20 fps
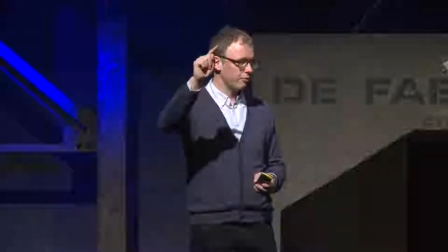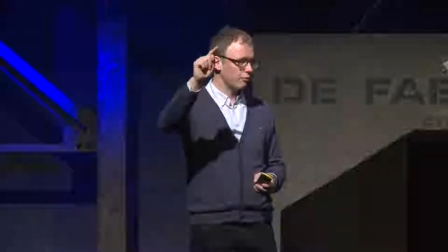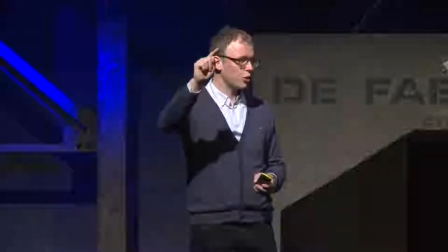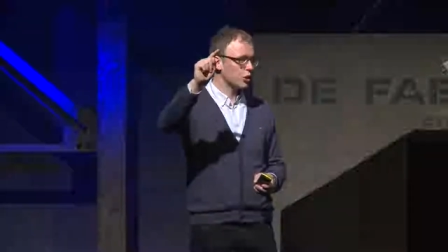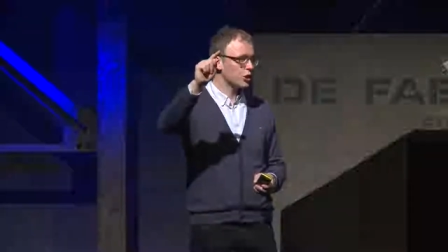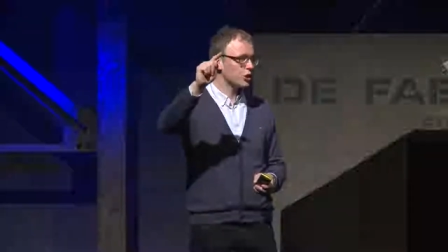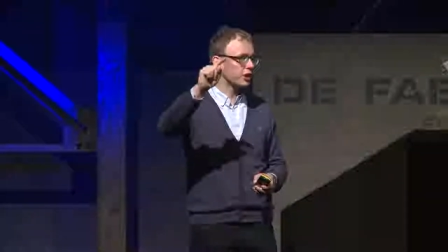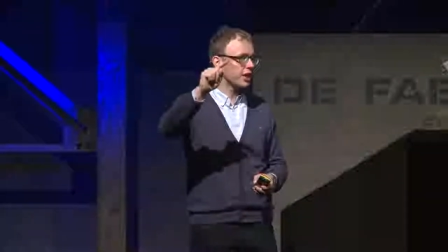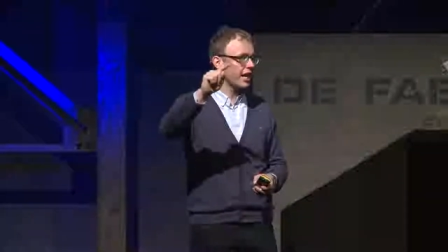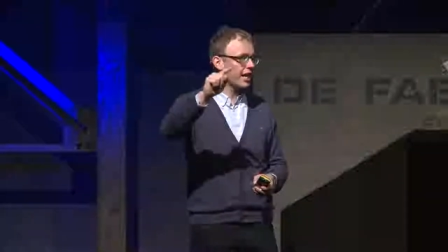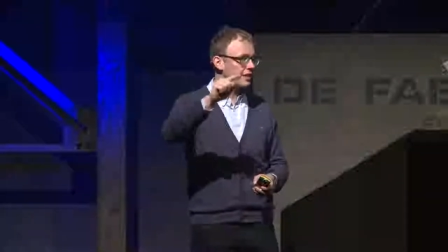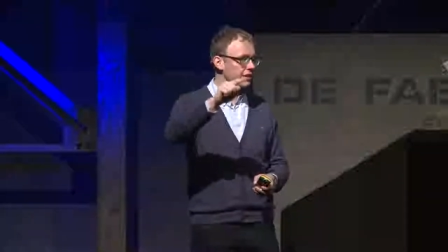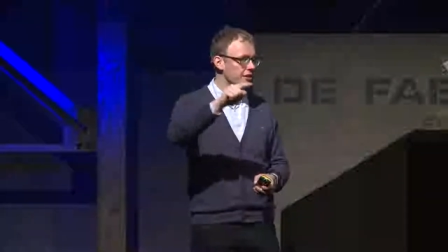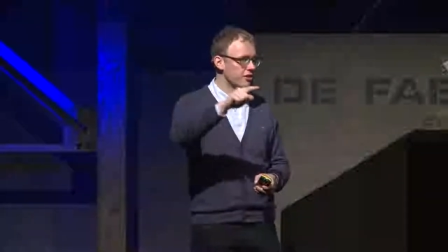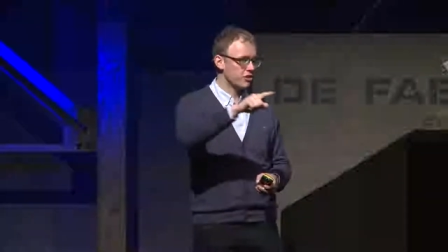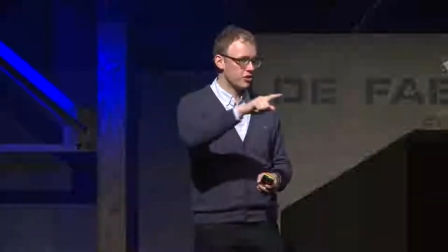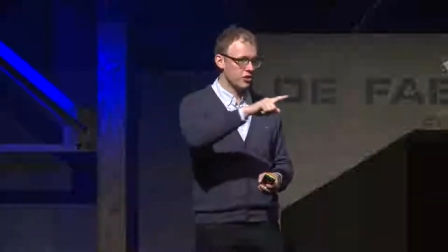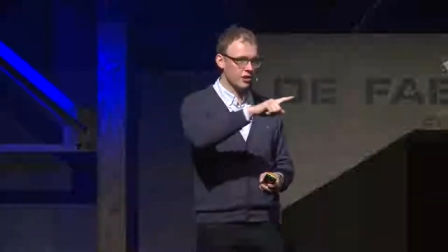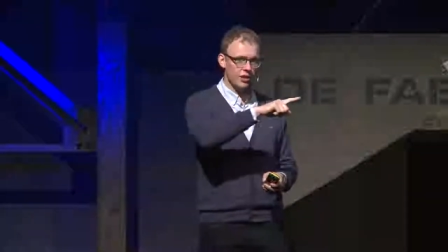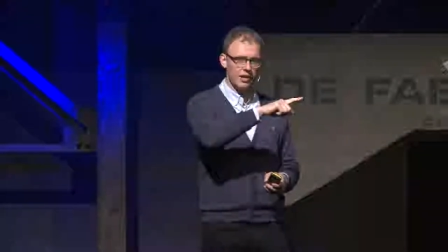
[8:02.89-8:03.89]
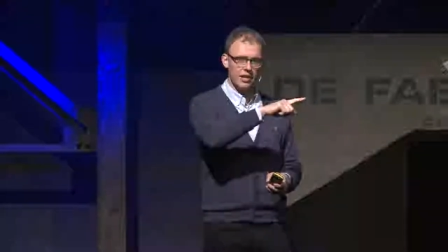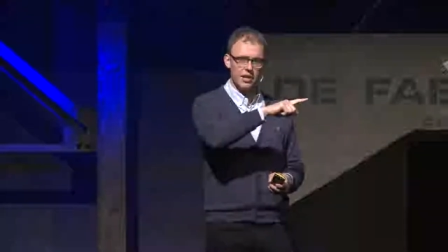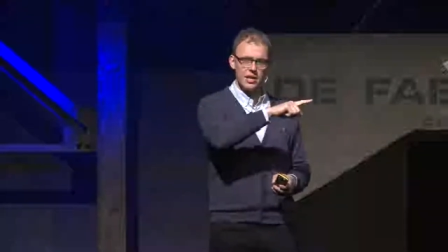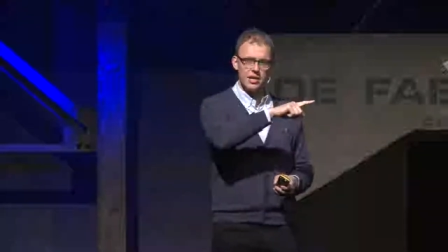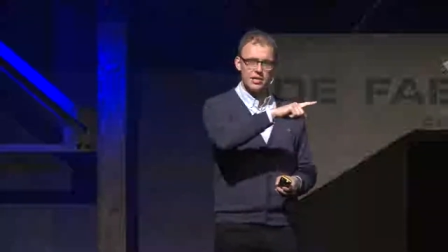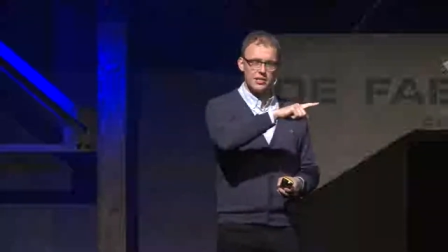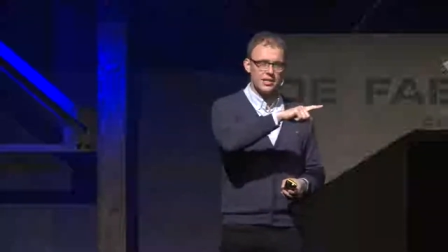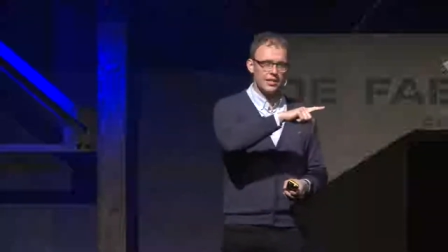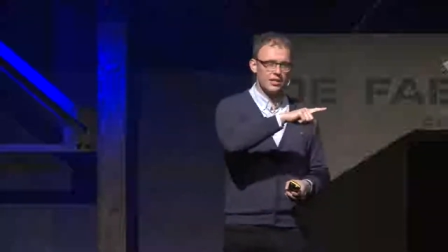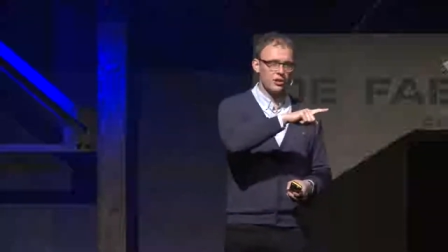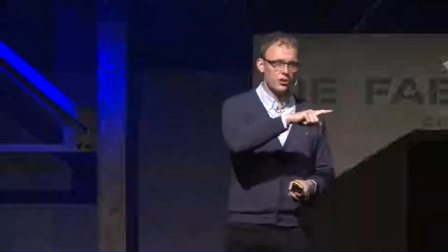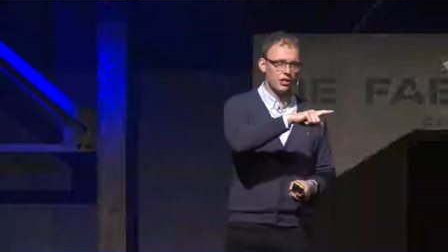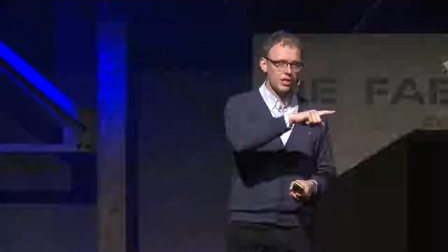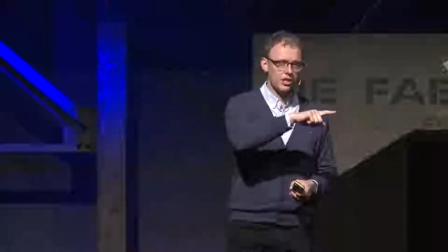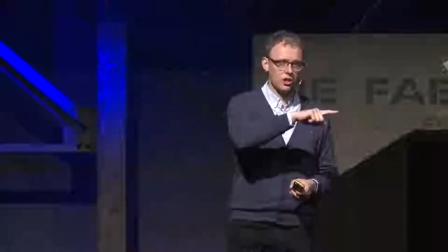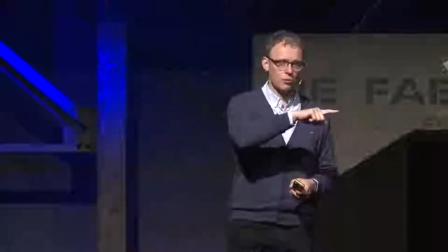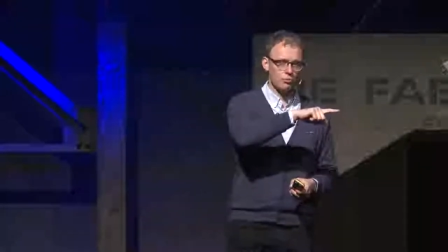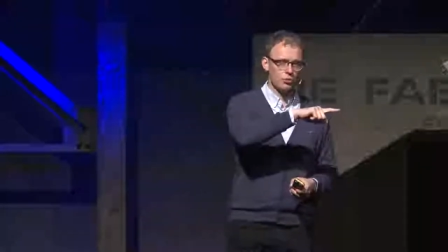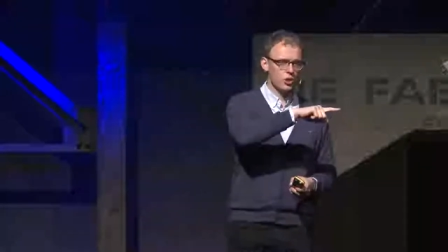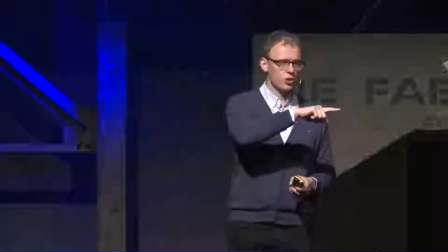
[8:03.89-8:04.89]
What you get is that your
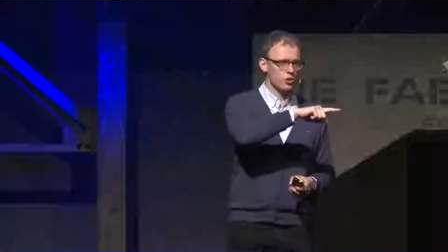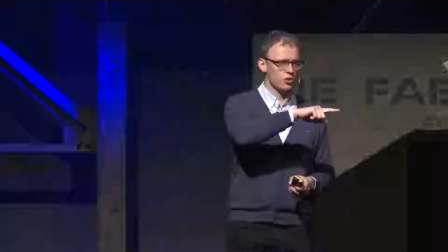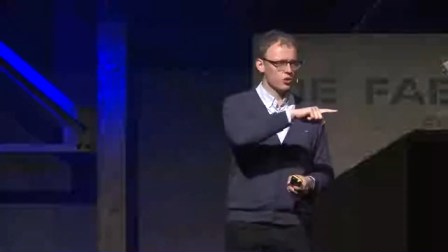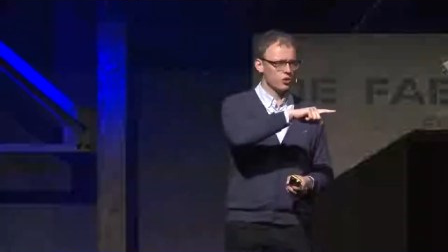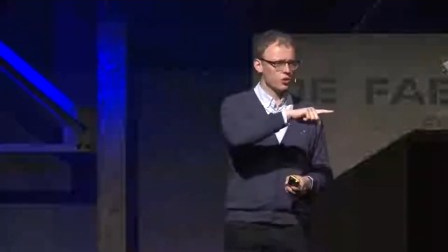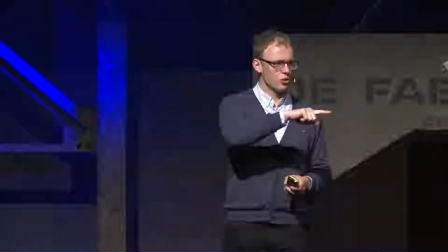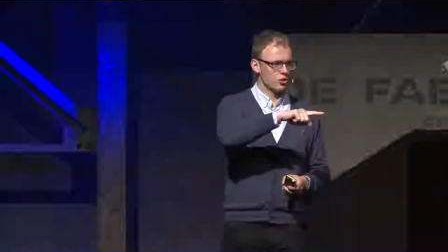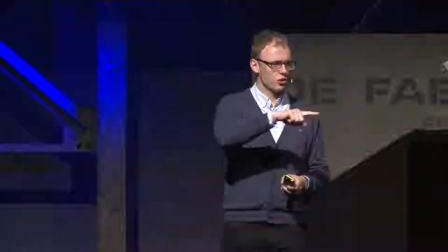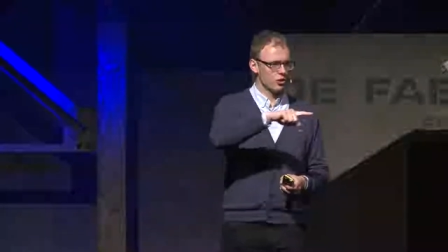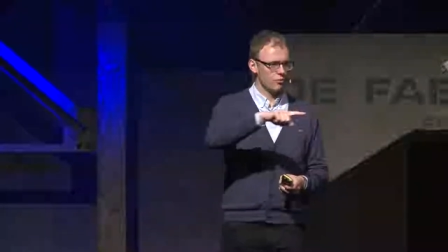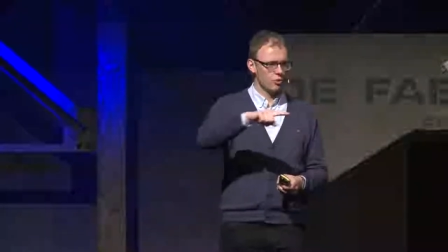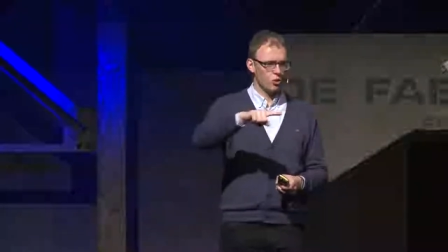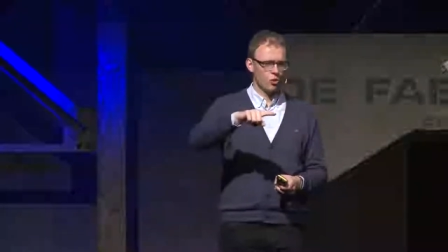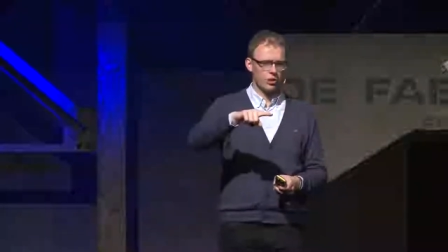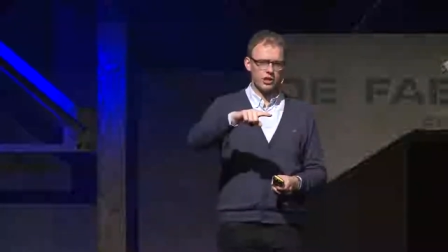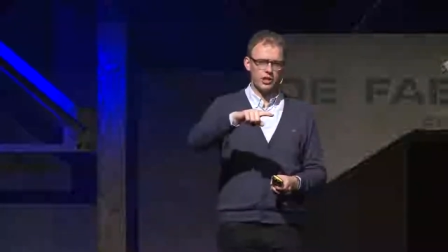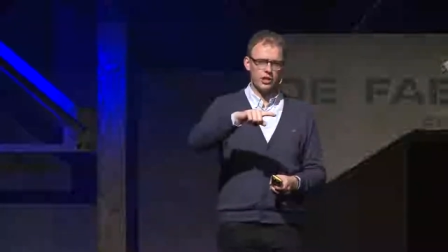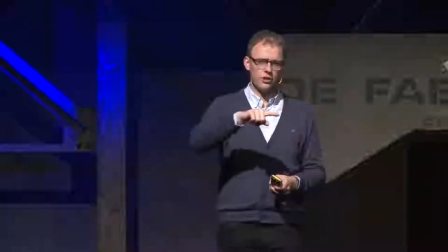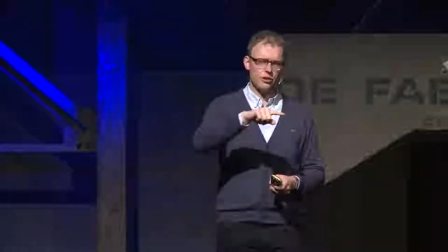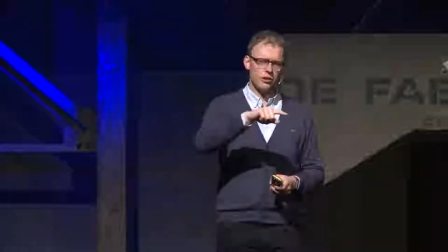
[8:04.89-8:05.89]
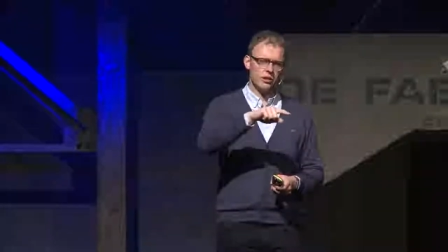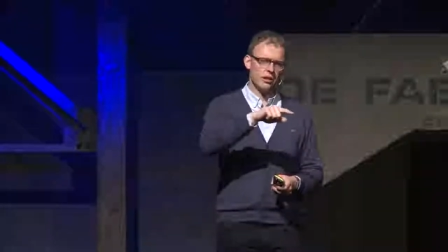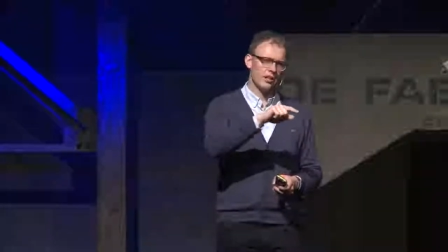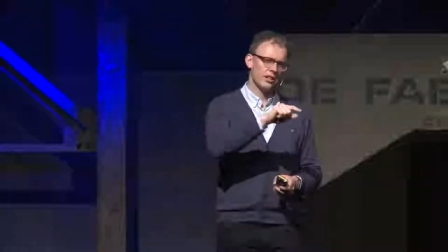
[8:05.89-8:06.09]
distribution system or the,